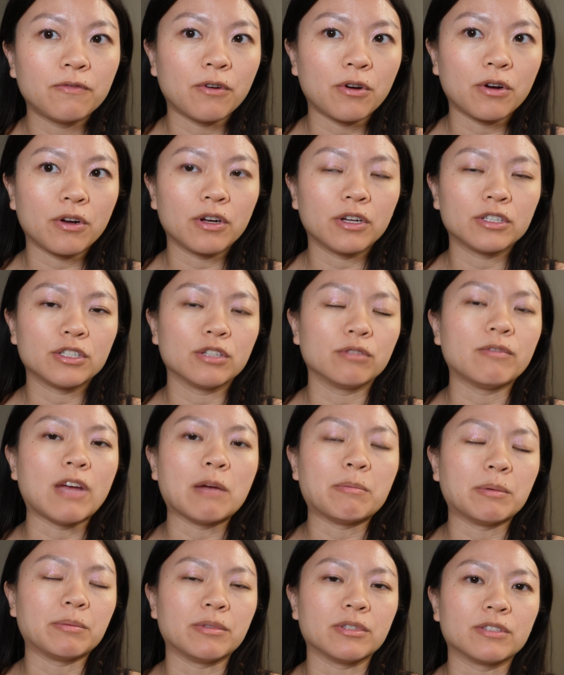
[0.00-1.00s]
far, to
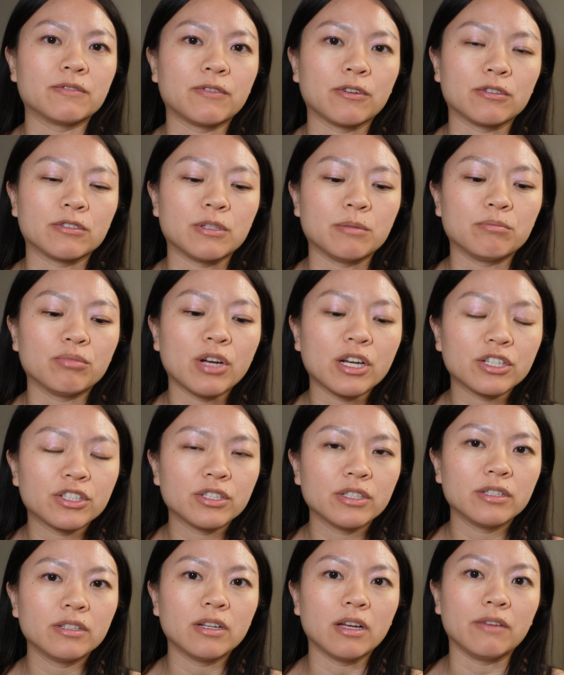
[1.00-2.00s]
wrap up this first
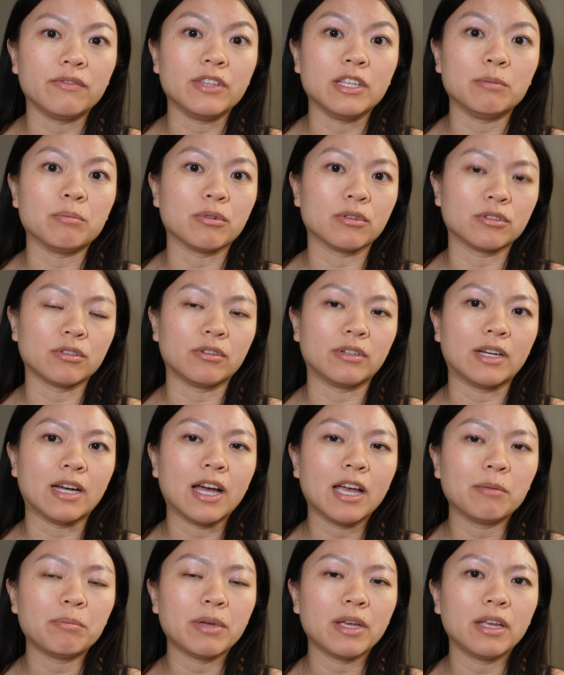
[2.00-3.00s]
impression of the Persona
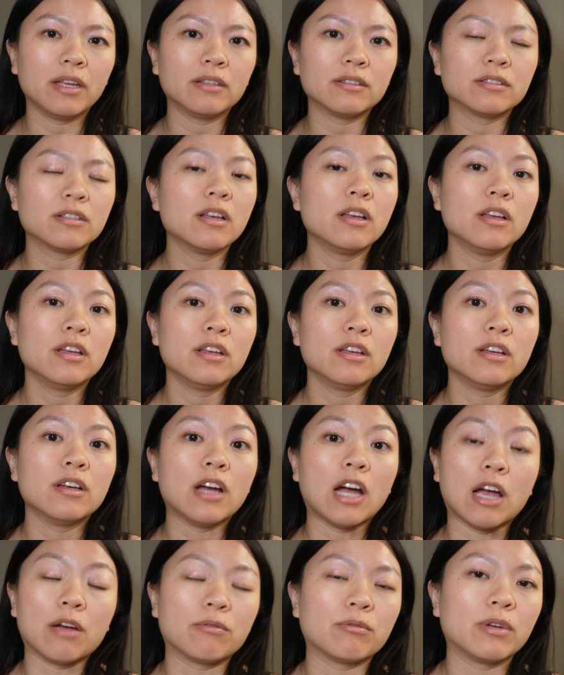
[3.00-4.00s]
eye paints,
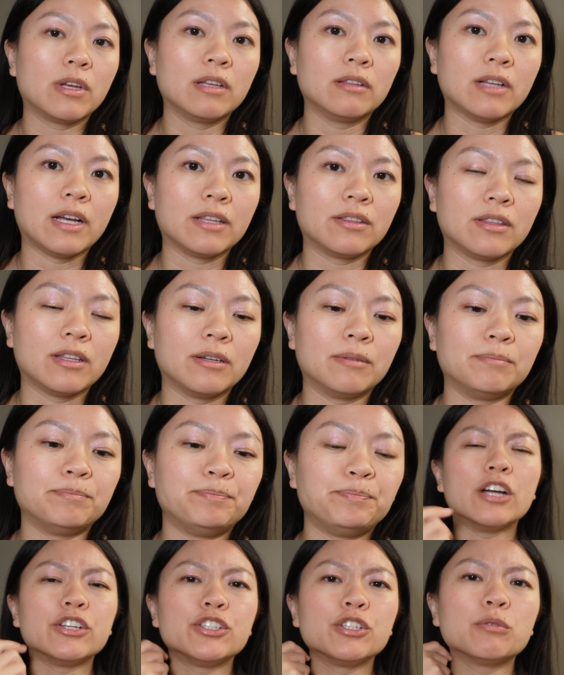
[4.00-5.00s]
I really like them.
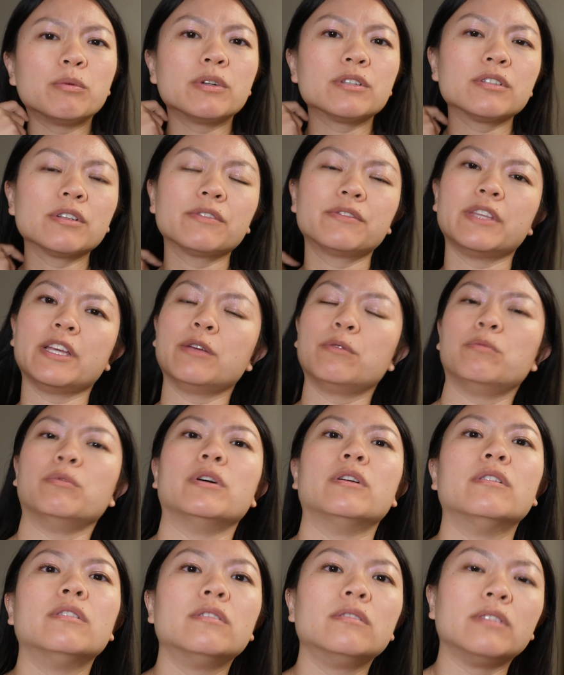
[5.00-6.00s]
I do wonder if they
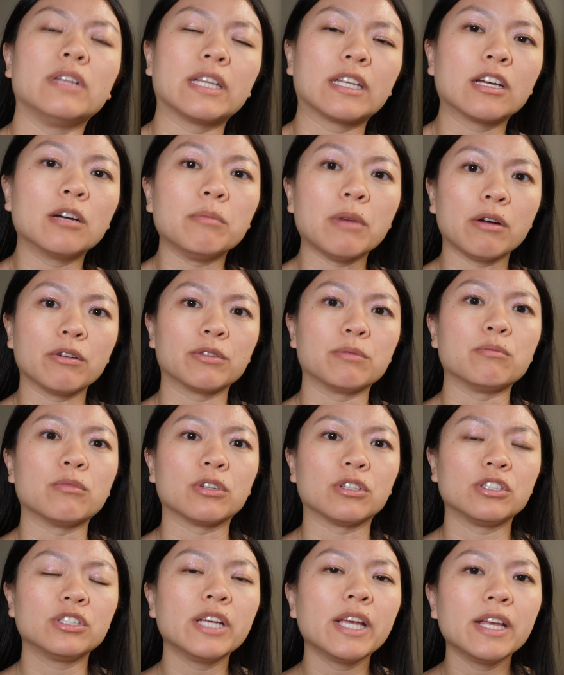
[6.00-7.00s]
will like come out with
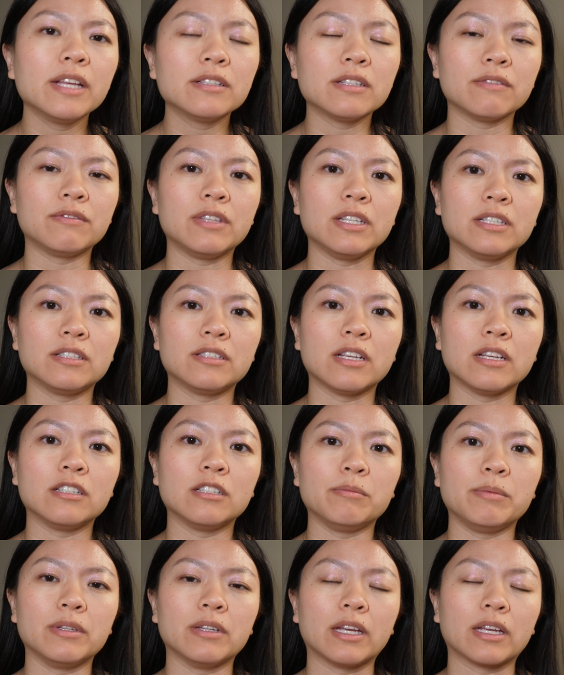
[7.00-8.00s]
more shades, if these tend
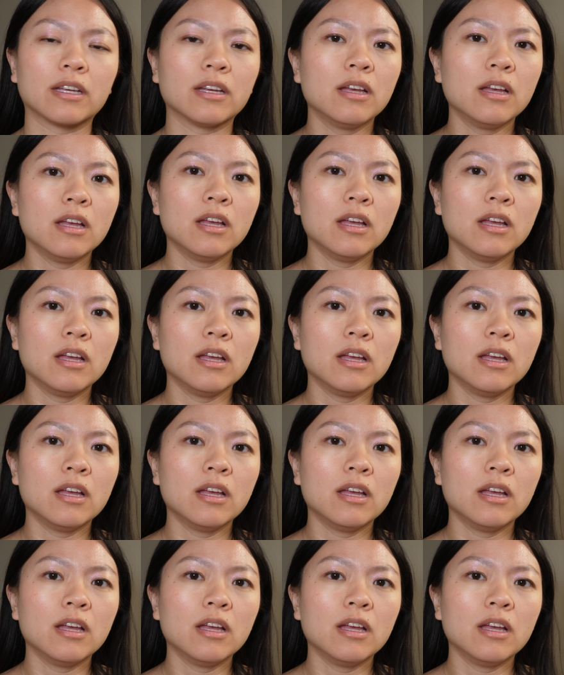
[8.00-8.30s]
to be like